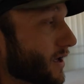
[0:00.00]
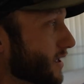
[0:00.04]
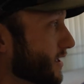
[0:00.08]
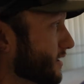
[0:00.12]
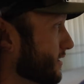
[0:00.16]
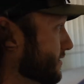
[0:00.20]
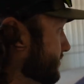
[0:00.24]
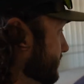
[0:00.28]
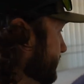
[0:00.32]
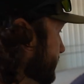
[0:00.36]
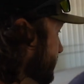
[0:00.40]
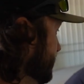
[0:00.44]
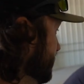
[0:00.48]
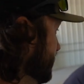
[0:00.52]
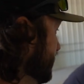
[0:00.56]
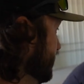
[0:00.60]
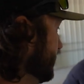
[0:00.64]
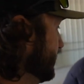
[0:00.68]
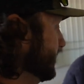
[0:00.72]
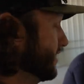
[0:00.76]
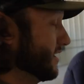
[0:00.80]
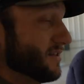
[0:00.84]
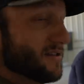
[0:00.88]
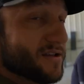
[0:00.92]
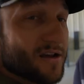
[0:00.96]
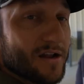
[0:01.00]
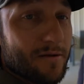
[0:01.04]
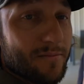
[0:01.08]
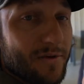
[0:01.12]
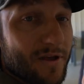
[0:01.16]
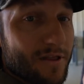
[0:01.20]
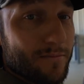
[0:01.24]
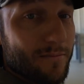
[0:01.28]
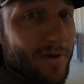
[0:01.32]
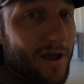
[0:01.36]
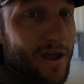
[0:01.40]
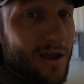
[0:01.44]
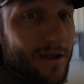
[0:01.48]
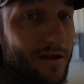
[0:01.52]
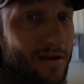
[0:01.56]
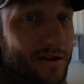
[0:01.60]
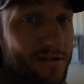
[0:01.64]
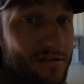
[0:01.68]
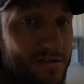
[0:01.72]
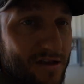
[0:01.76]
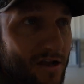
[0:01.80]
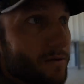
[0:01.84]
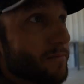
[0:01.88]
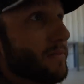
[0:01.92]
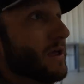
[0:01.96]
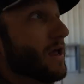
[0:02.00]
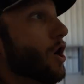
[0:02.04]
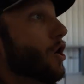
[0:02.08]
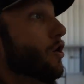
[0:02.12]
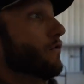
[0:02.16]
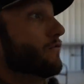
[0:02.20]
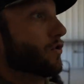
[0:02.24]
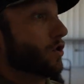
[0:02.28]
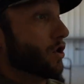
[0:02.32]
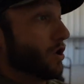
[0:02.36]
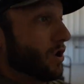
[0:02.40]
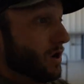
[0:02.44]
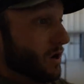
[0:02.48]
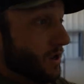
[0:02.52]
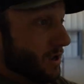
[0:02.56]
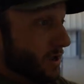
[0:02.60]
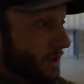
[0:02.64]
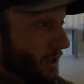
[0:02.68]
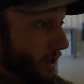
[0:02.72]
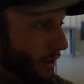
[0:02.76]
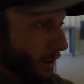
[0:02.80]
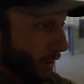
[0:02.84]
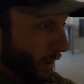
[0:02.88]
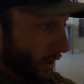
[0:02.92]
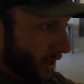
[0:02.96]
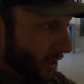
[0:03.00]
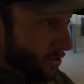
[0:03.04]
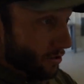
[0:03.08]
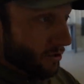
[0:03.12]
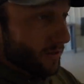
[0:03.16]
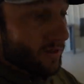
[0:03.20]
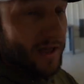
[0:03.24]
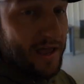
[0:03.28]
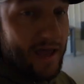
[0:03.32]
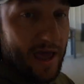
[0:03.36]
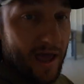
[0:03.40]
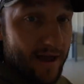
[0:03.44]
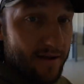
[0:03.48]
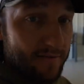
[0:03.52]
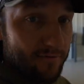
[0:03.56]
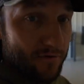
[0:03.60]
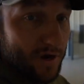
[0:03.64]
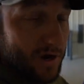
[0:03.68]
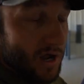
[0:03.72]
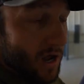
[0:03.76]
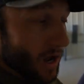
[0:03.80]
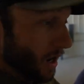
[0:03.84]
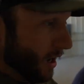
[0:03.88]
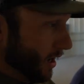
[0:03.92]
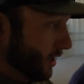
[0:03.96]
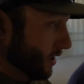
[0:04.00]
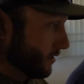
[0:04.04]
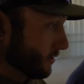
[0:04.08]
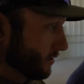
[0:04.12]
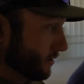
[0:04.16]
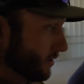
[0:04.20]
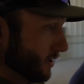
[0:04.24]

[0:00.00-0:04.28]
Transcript: He's going to be the man. He's going to be over literally every hunt.